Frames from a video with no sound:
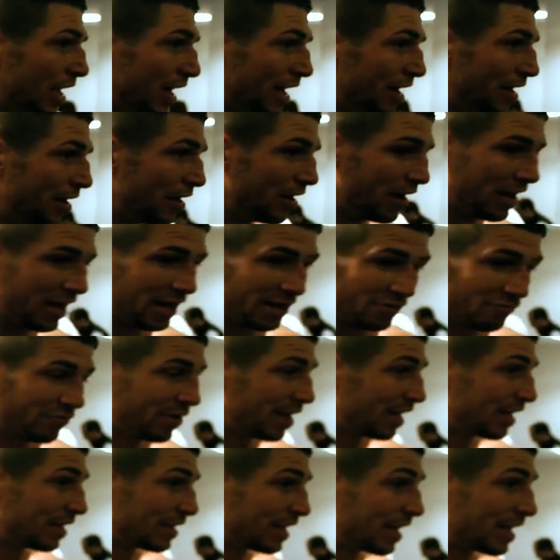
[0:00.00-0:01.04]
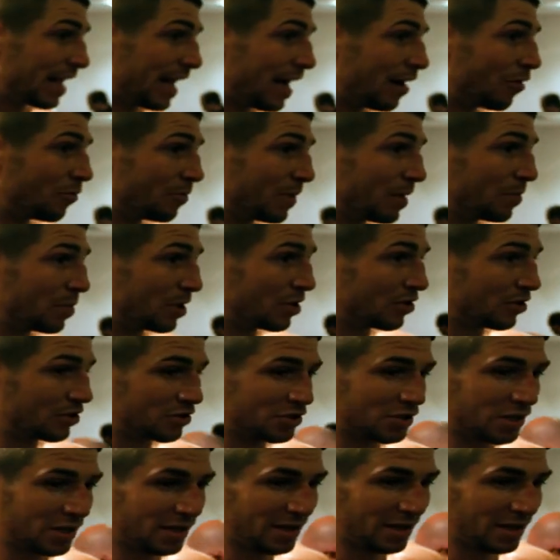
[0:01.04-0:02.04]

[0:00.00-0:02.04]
and it really did help me, because